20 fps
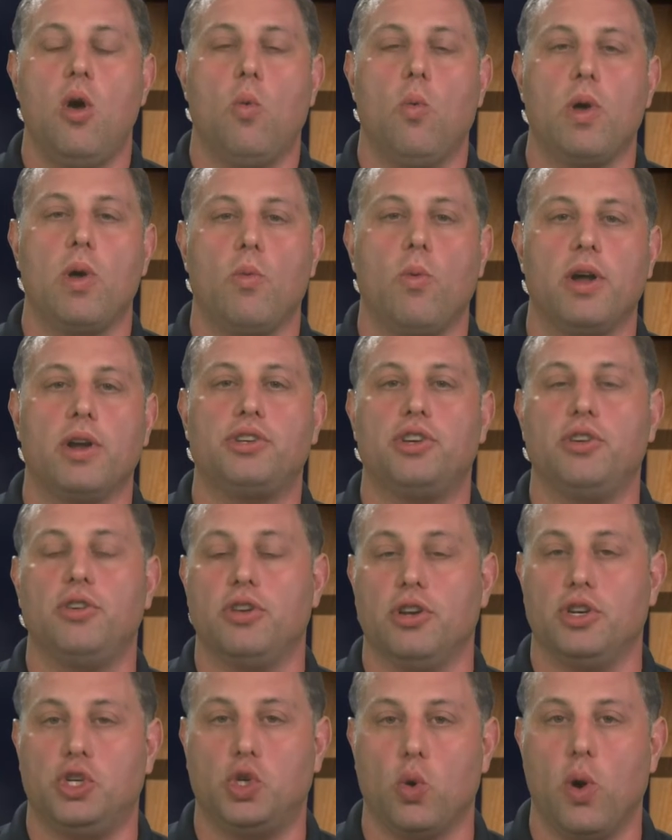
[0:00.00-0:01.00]
We want you
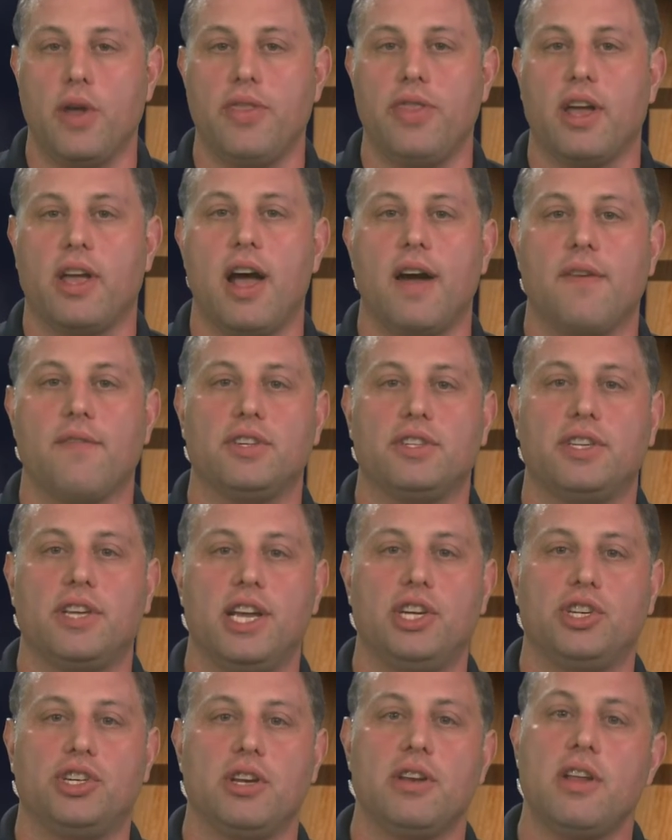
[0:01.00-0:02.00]
to join the
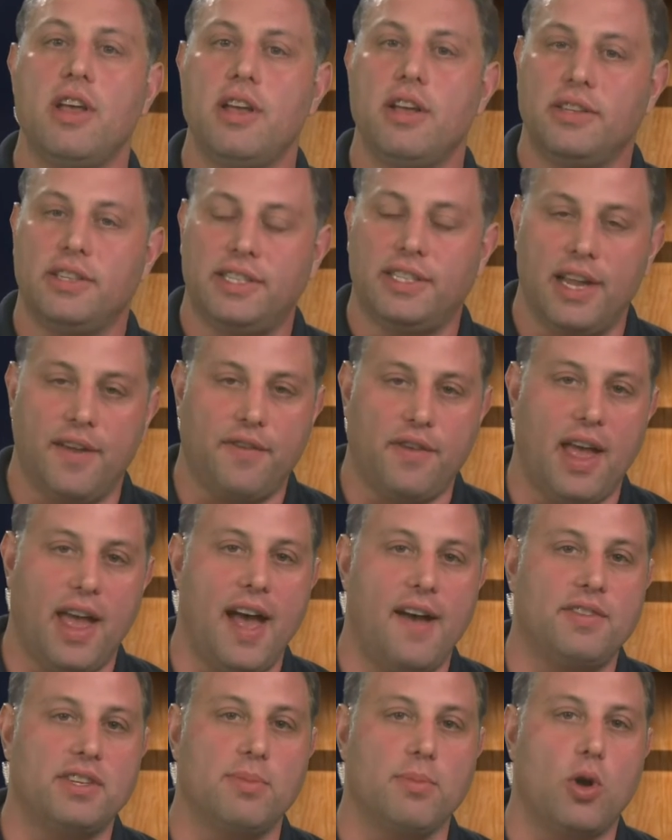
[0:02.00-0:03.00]
conversation. If you
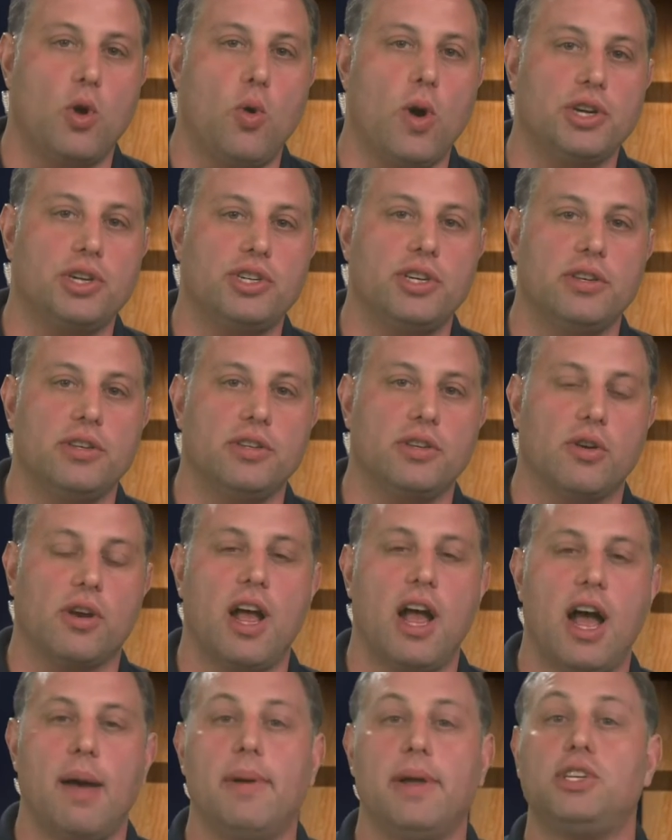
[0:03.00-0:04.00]
have some questions or
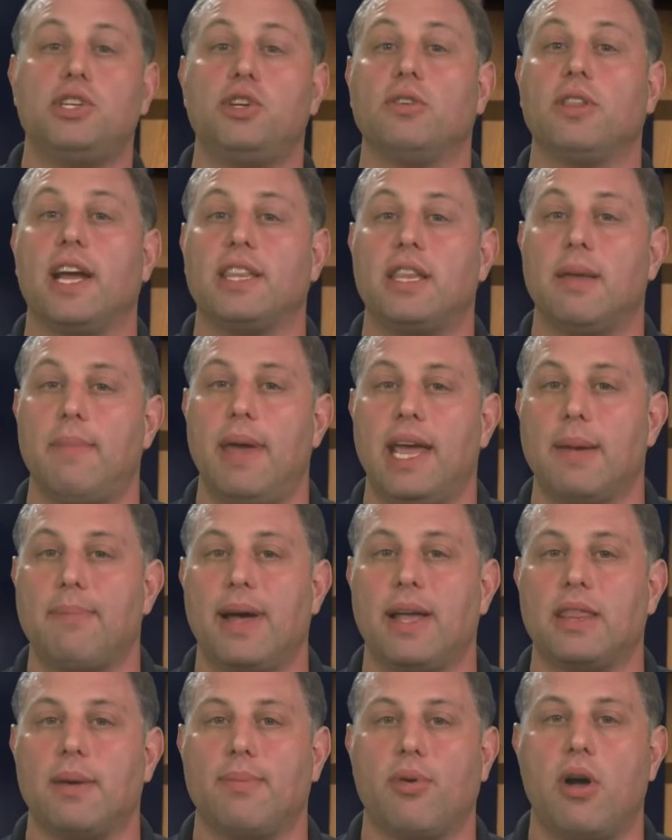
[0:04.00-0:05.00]
comments you'd like to make
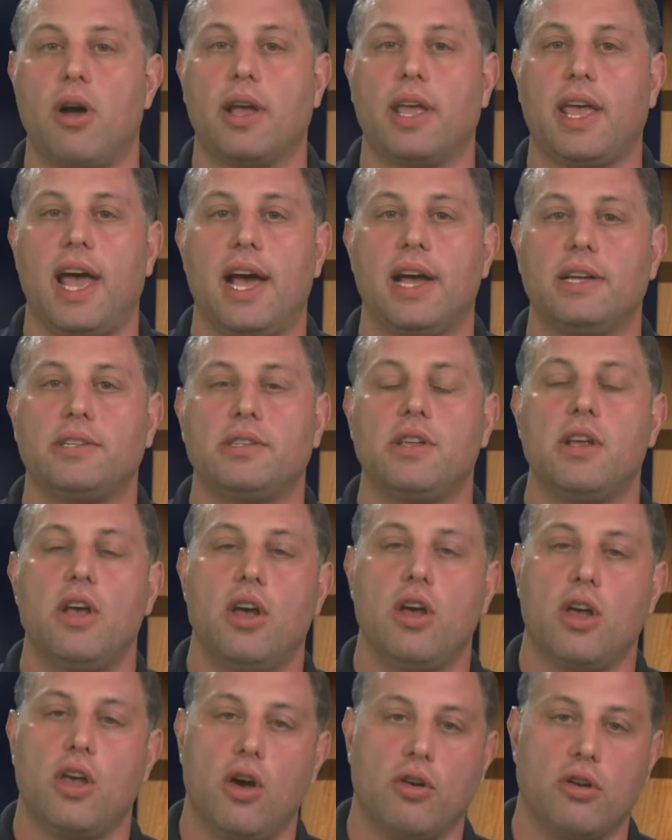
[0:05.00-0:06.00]
about the broadcast,
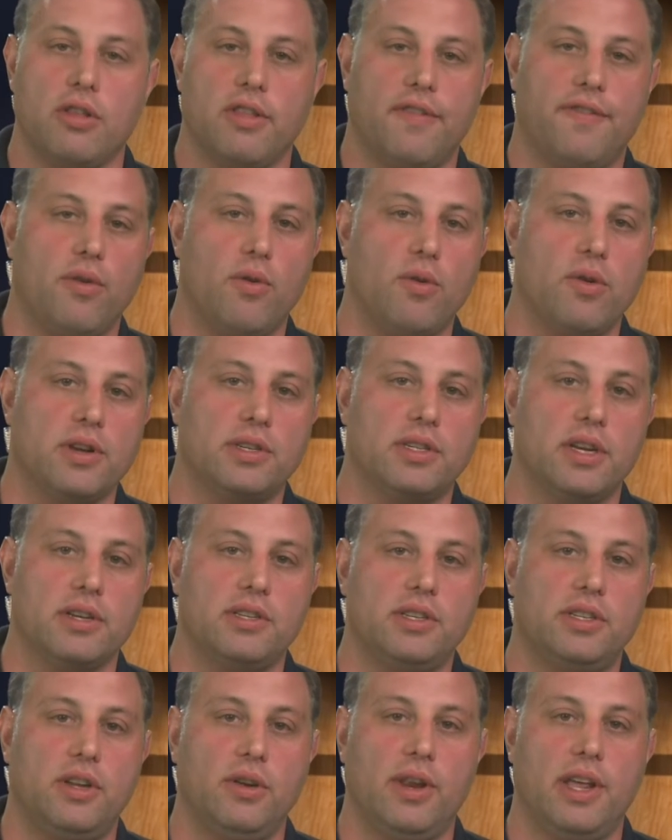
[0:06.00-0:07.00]
go to the Florida Sun
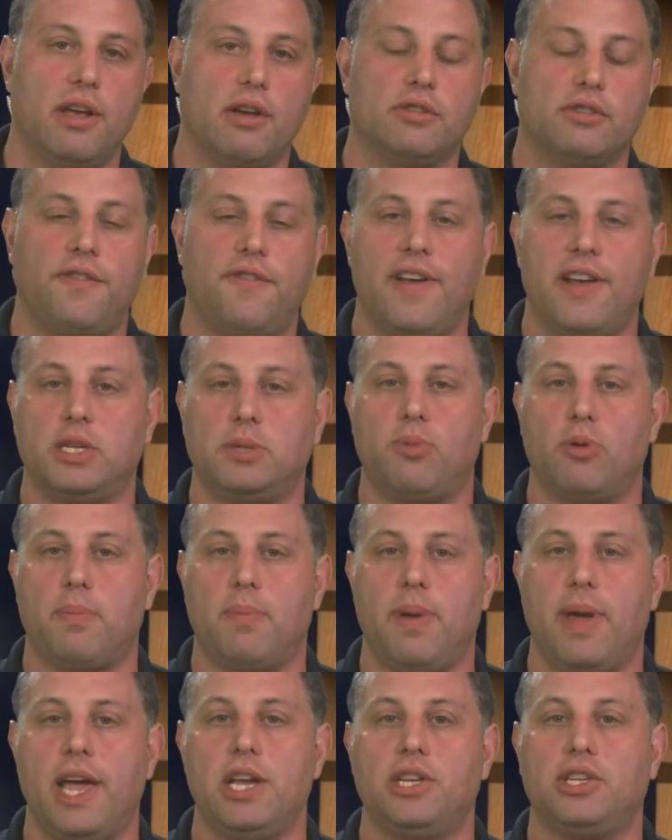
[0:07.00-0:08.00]
Studios Facebook
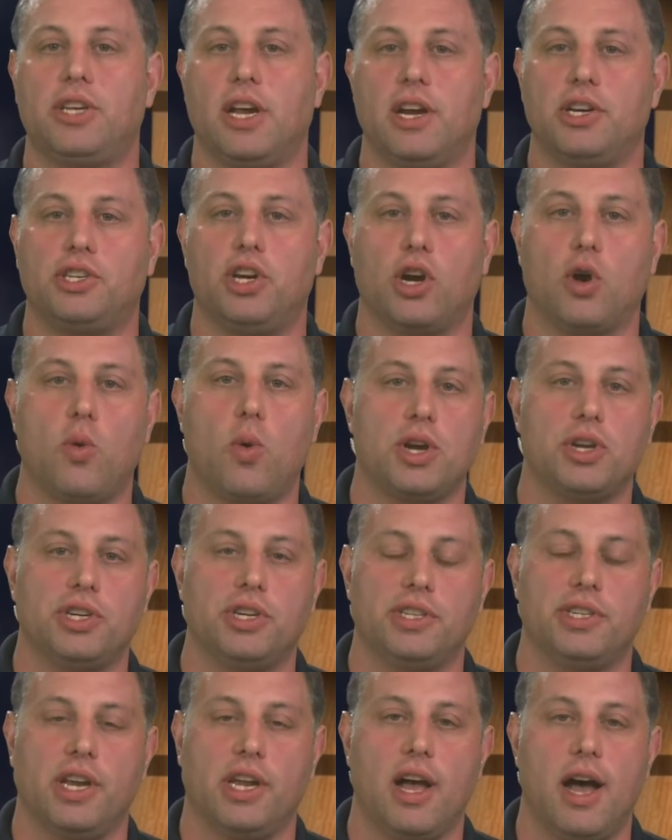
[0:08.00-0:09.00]
page. Send us your
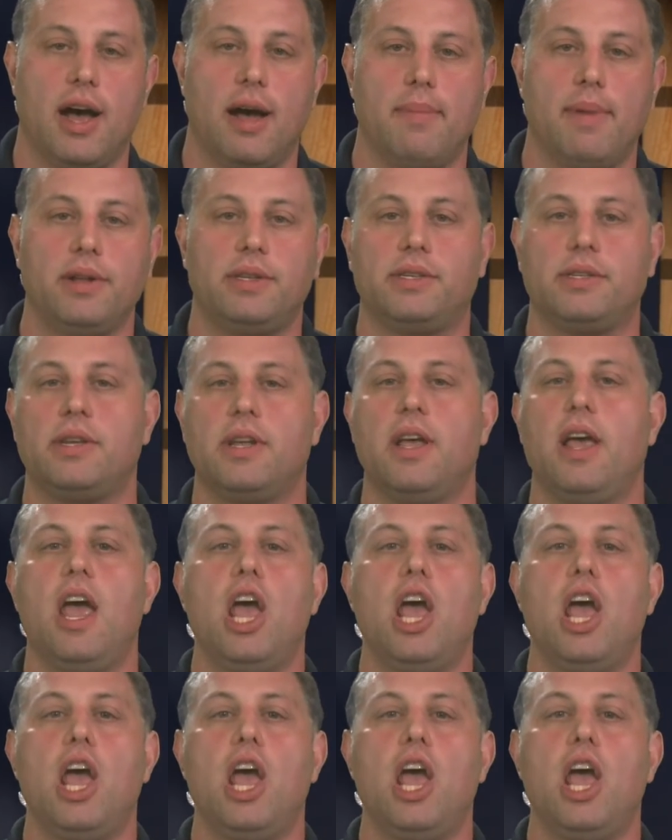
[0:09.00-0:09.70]
questions and comments.